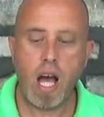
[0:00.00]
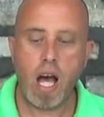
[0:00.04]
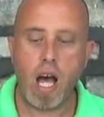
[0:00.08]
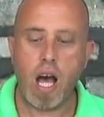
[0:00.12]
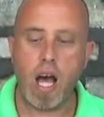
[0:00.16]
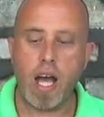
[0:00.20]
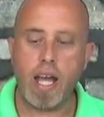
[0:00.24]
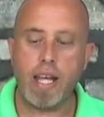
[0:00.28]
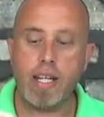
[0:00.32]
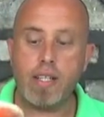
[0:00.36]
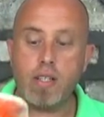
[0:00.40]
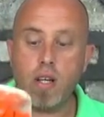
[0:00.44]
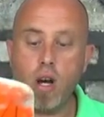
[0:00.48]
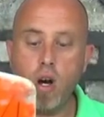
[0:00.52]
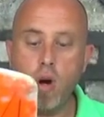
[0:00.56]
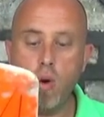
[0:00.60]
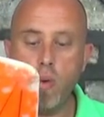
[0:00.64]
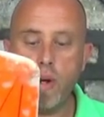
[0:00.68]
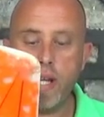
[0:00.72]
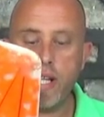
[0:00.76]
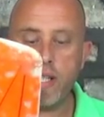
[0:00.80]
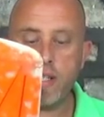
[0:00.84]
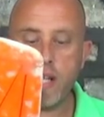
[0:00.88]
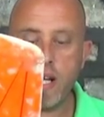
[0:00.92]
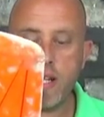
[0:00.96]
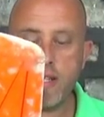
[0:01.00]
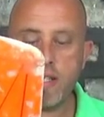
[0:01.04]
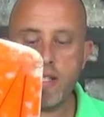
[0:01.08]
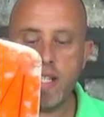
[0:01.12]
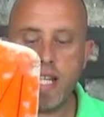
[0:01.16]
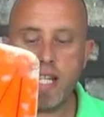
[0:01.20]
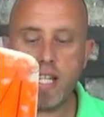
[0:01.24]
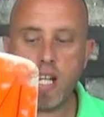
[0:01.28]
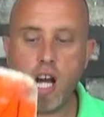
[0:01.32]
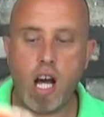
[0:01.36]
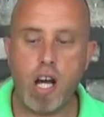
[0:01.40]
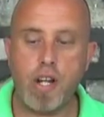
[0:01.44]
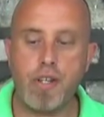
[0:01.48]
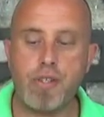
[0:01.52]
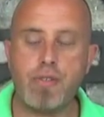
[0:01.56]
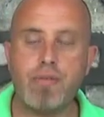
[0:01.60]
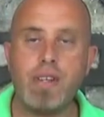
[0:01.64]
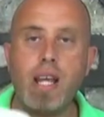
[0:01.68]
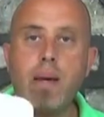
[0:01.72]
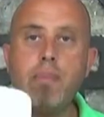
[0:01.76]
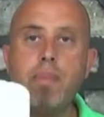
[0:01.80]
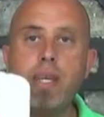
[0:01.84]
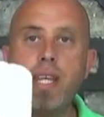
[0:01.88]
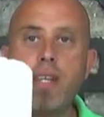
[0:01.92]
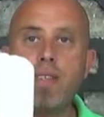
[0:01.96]
It does need
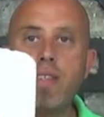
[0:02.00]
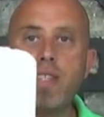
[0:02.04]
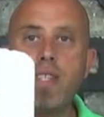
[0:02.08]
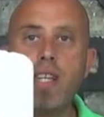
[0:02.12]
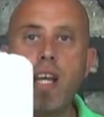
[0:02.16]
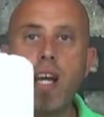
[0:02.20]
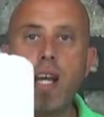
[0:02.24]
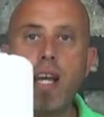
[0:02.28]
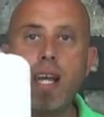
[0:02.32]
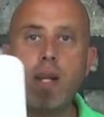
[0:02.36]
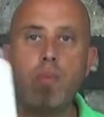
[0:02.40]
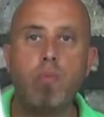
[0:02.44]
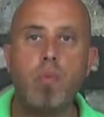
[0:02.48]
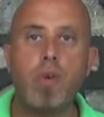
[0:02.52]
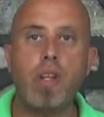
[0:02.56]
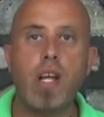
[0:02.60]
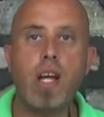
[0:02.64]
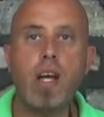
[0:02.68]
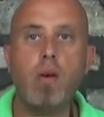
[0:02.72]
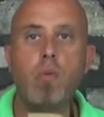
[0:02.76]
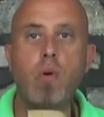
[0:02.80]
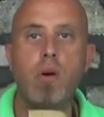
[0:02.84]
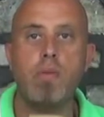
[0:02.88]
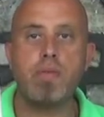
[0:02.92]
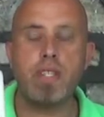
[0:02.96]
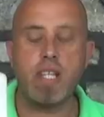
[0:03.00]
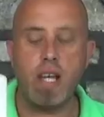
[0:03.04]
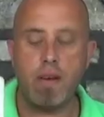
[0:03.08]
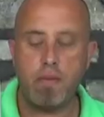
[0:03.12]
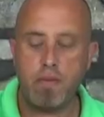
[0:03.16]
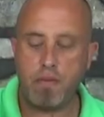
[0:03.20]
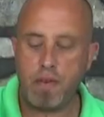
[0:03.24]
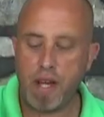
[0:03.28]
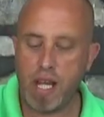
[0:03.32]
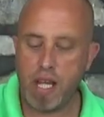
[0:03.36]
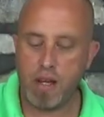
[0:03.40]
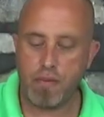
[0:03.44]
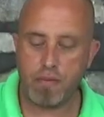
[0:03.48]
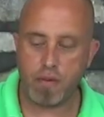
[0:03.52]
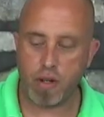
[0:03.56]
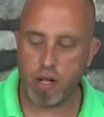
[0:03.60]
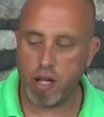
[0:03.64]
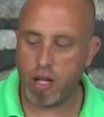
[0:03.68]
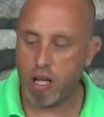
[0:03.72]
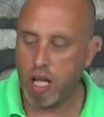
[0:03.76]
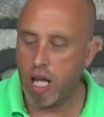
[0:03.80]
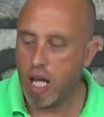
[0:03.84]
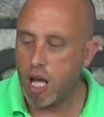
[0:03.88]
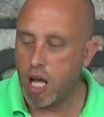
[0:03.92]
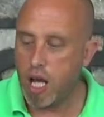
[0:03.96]
100 amp ESC. I have, what was it, a
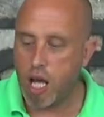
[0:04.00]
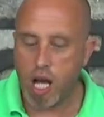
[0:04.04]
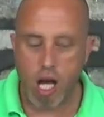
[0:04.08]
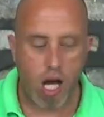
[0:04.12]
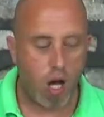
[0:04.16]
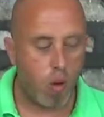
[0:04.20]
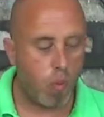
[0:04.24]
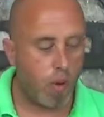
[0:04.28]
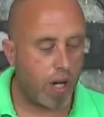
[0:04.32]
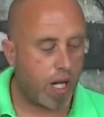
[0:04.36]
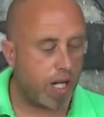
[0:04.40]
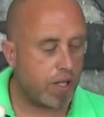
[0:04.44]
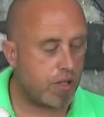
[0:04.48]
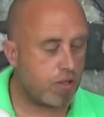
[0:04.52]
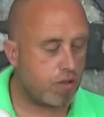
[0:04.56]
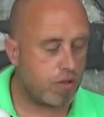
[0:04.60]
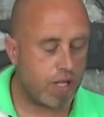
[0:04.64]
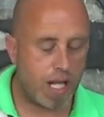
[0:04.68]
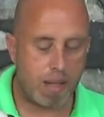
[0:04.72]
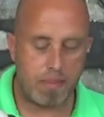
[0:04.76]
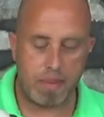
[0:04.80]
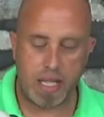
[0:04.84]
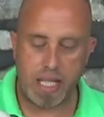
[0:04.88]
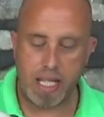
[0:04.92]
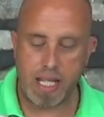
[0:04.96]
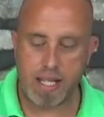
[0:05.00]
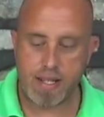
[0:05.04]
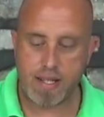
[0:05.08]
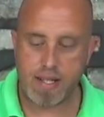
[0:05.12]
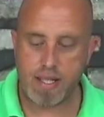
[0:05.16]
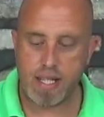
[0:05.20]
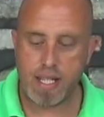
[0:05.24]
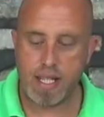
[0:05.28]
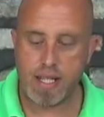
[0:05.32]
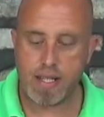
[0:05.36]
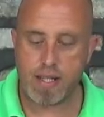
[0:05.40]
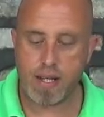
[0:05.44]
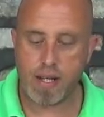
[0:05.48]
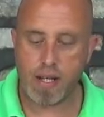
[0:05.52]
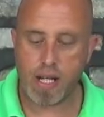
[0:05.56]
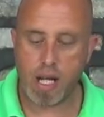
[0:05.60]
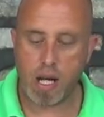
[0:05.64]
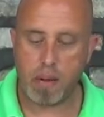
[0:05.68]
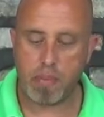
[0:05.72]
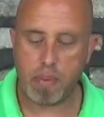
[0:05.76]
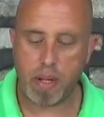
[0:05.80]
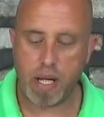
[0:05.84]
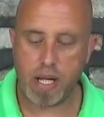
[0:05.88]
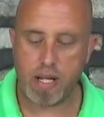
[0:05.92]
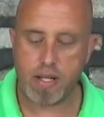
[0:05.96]
favourite 100 amp ESC turn
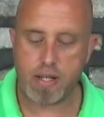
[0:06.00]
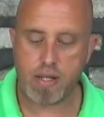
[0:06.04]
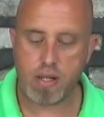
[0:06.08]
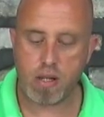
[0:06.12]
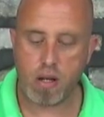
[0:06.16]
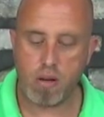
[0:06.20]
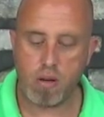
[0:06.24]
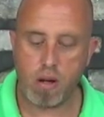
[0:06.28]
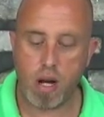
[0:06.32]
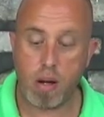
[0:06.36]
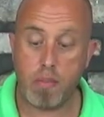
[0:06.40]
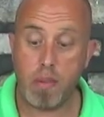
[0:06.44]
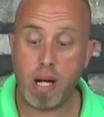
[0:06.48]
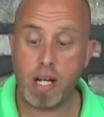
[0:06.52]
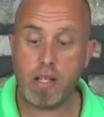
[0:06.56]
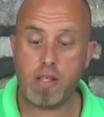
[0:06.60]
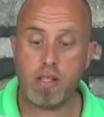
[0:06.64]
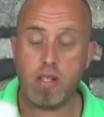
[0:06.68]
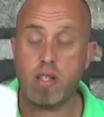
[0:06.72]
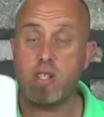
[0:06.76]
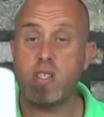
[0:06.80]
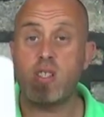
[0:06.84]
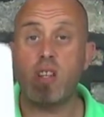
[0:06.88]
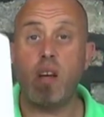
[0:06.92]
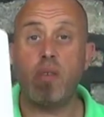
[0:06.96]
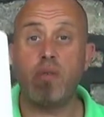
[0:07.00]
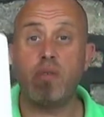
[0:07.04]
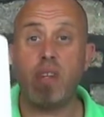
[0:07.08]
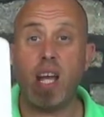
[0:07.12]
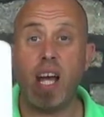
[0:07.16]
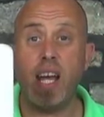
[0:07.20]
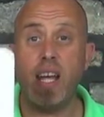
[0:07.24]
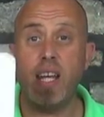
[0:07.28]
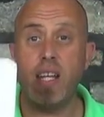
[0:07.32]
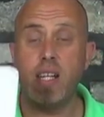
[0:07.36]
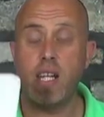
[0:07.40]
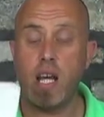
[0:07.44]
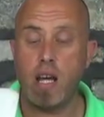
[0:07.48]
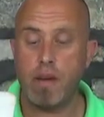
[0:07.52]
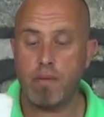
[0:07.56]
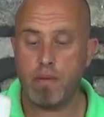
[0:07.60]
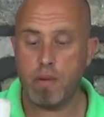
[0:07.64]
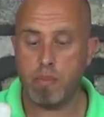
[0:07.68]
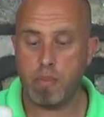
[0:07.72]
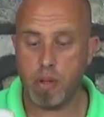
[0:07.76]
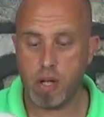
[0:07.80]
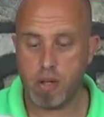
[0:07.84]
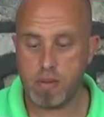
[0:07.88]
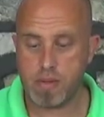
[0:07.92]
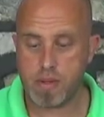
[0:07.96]
up here, so I might just stuff that in there
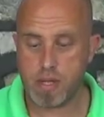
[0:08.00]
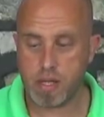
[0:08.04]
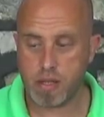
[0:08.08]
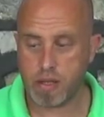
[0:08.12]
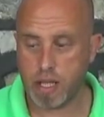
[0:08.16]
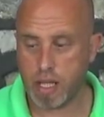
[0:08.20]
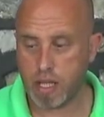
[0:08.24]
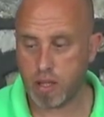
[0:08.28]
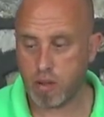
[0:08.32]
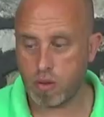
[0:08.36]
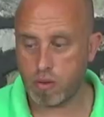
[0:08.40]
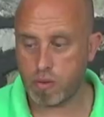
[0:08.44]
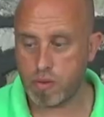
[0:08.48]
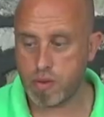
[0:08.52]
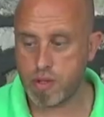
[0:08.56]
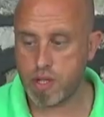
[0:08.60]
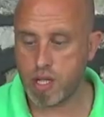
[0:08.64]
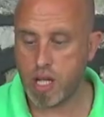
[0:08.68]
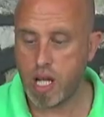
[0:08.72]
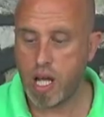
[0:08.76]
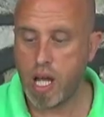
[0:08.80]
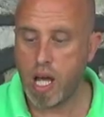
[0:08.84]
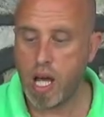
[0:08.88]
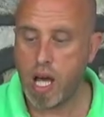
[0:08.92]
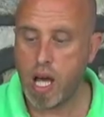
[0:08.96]
for poops and giggles.